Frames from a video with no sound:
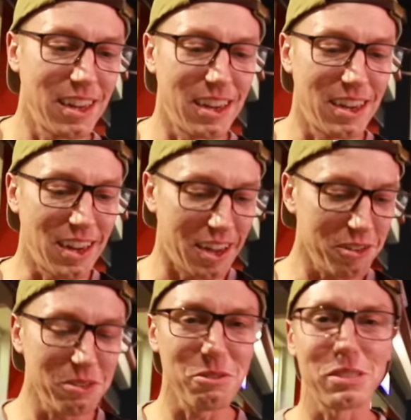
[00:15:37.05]
I
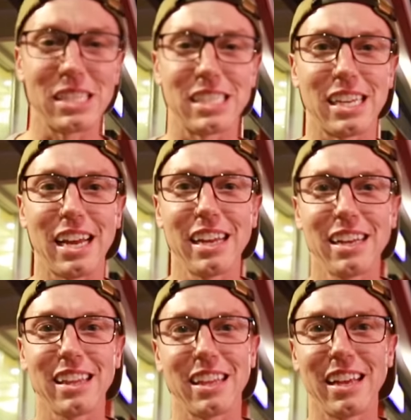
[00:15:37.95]
don't even know what to
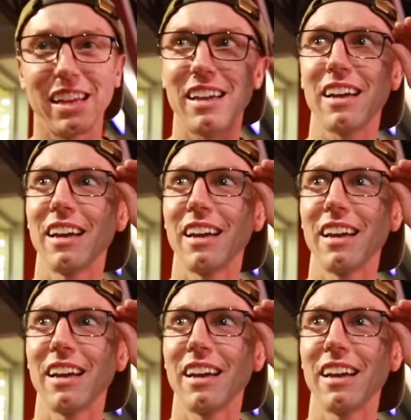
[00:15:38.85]
say, think.